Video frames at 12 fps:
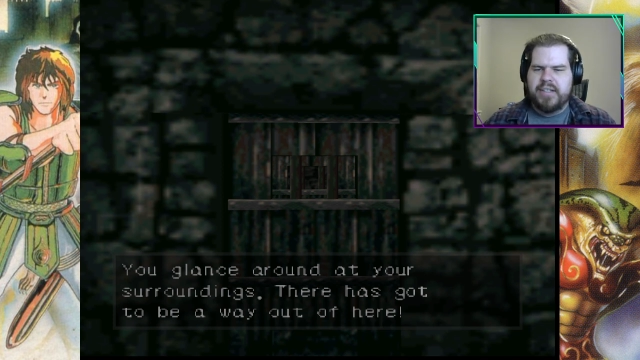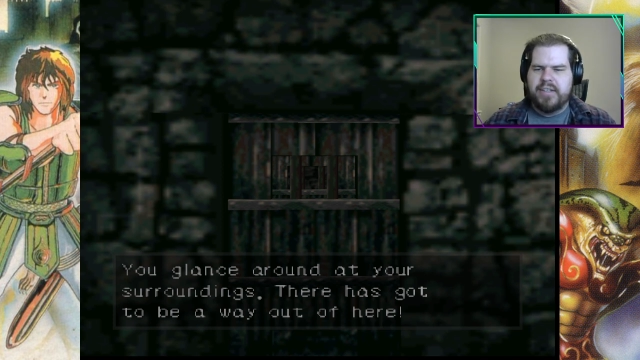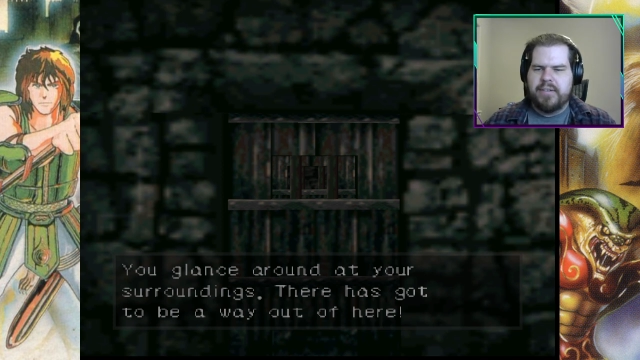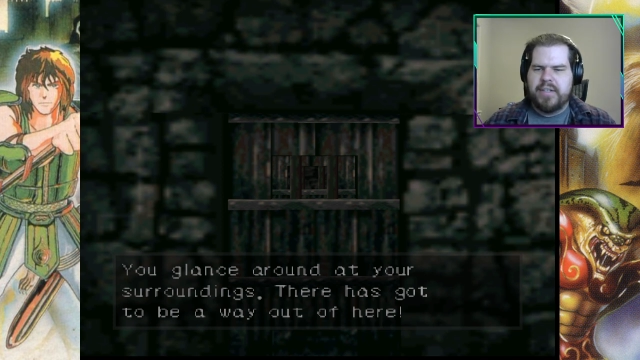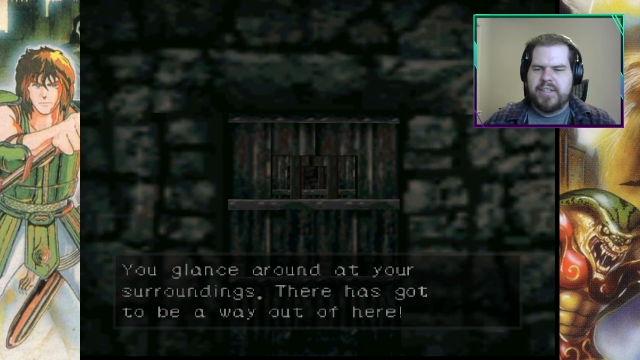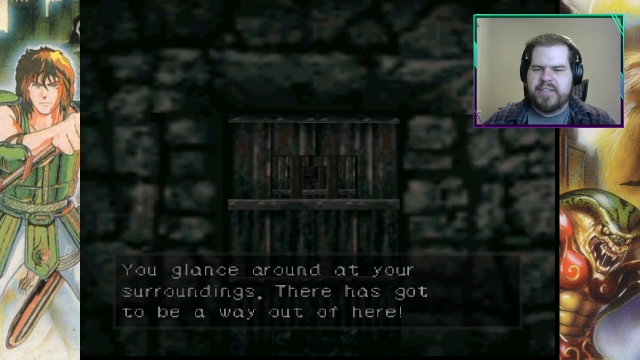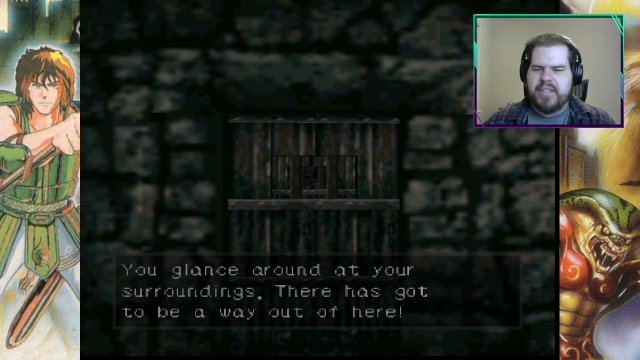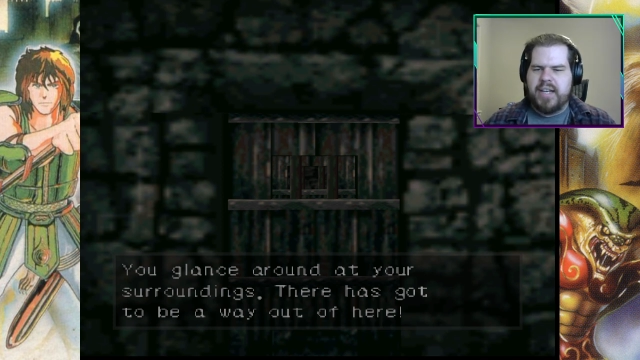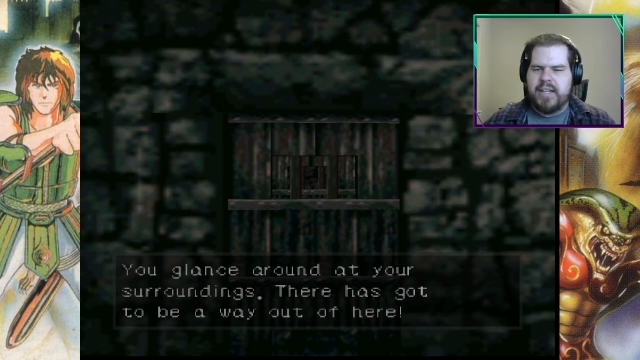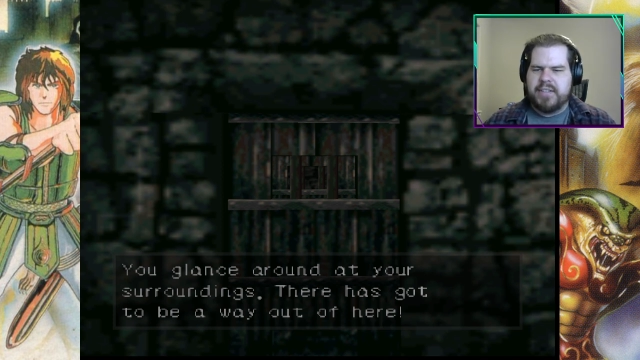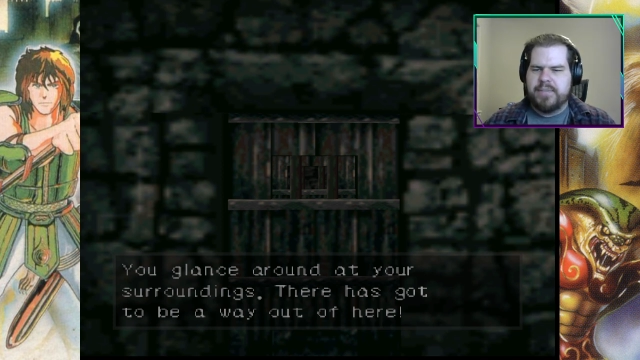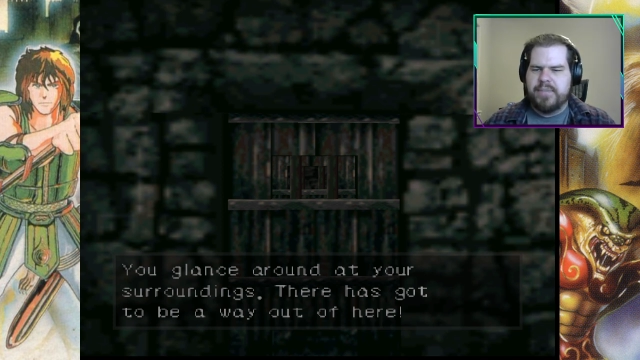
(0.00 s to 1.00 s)
There has
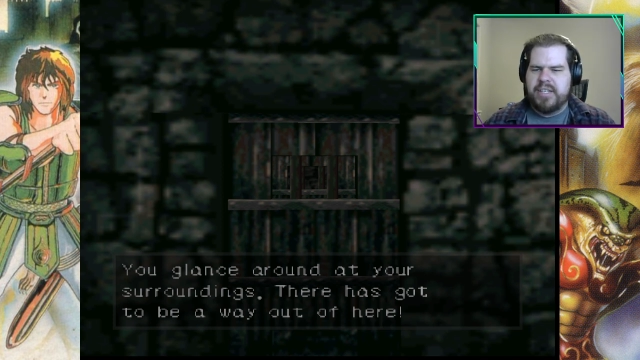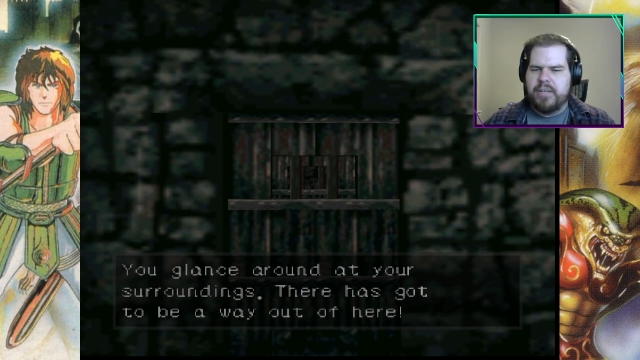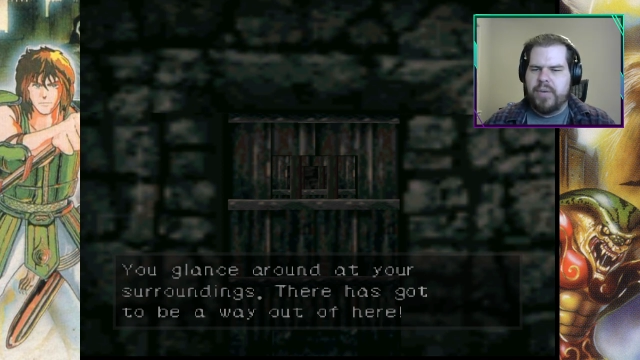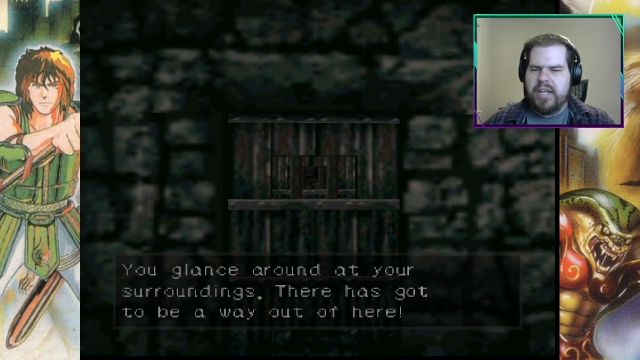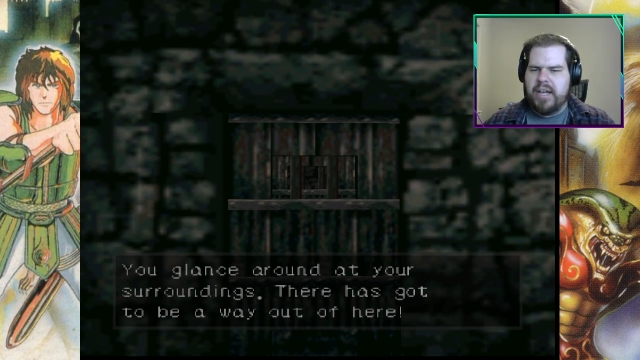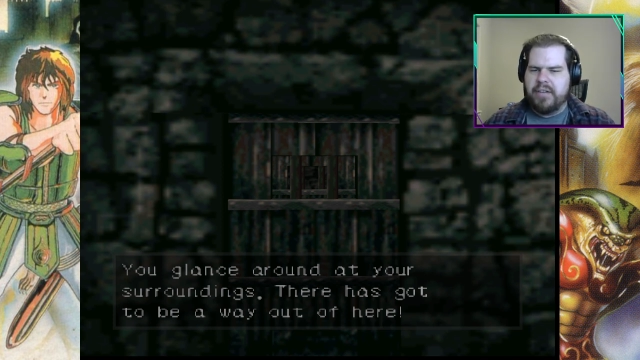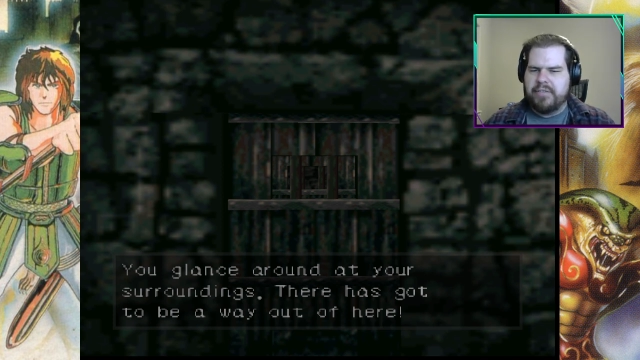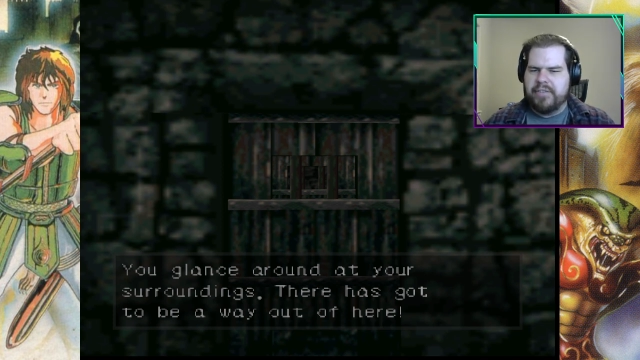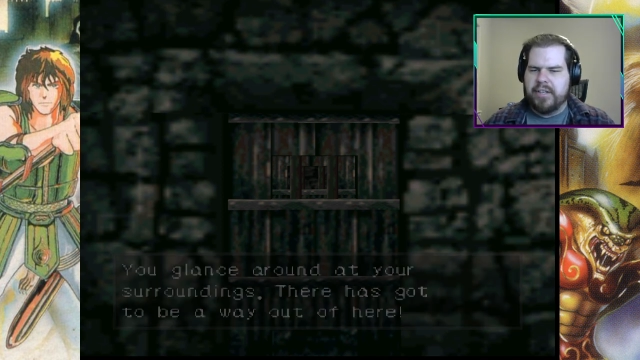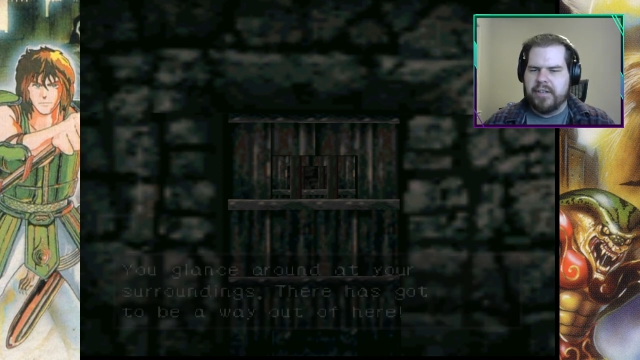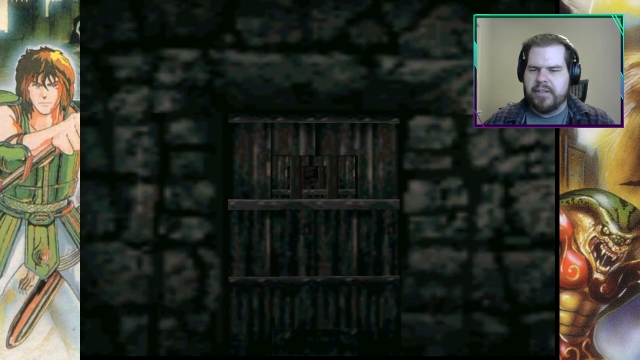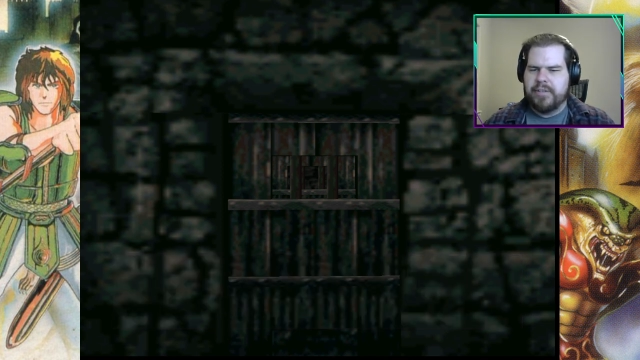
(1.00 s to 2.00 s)
got to be a way out of
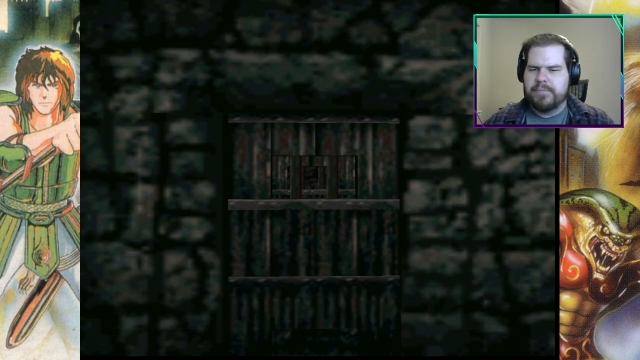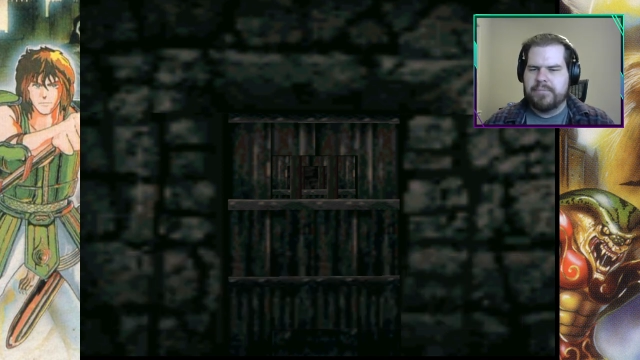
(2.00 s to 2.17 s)
here.